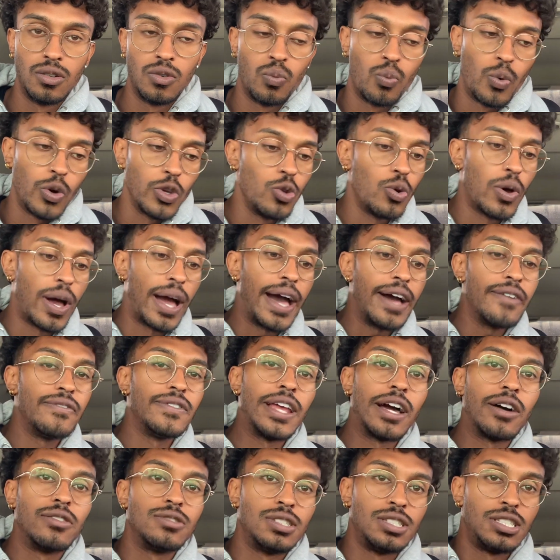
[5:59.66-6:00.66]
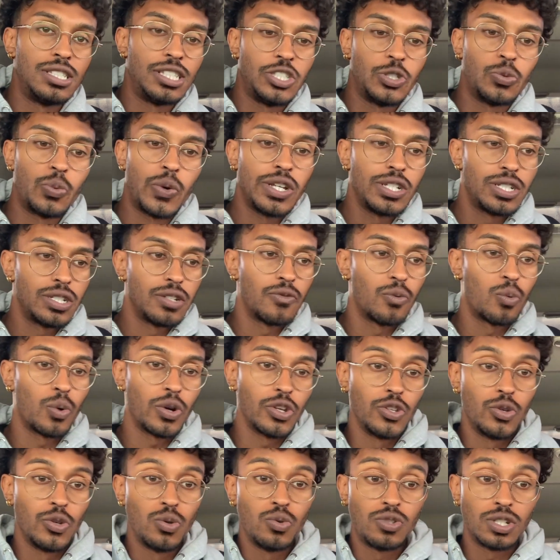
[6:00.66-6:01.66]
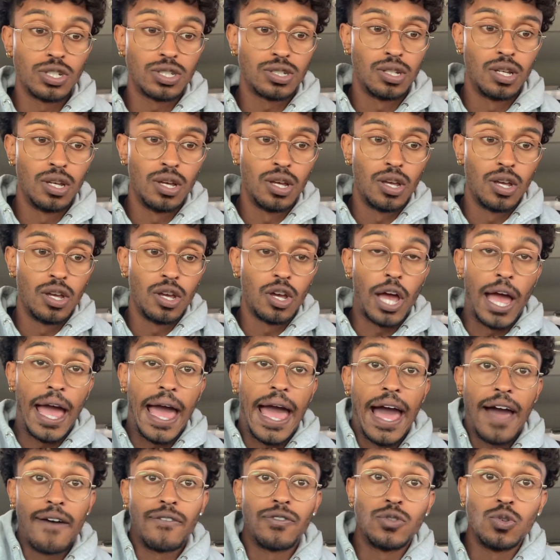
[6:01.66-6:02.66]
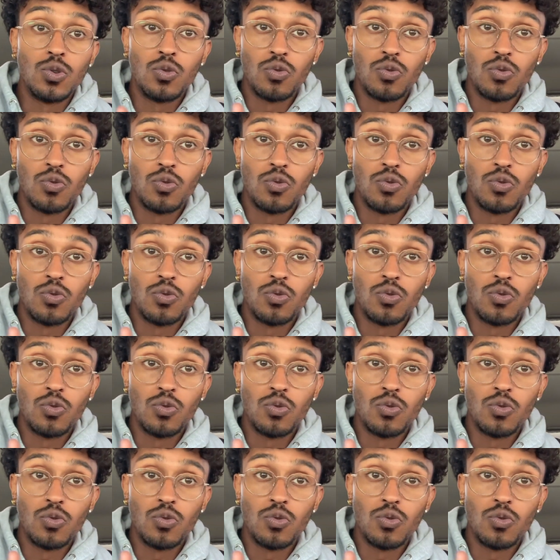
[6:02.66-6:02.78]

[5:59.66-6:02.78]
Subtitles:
What you have now is a situation where you just have to